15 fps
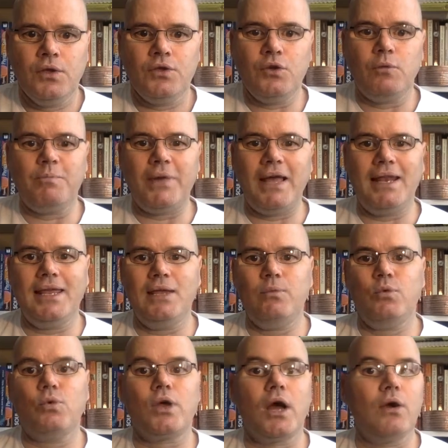your belly
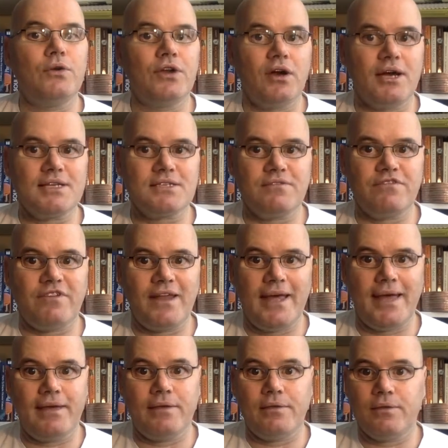will go nice and
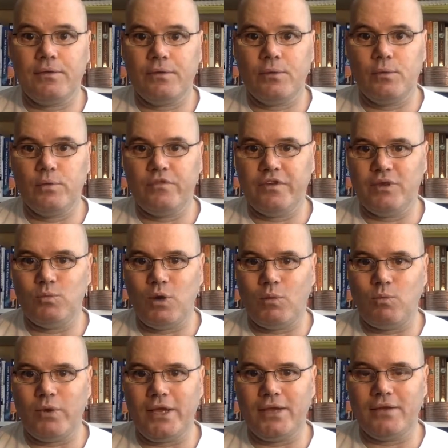flat within
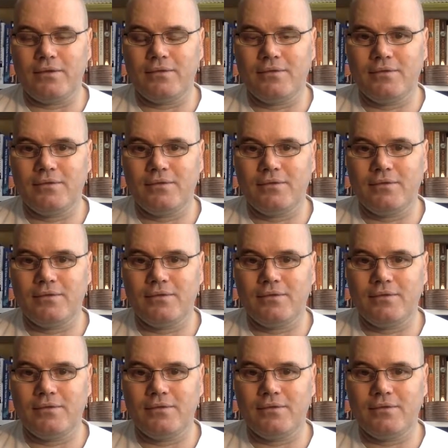1 week.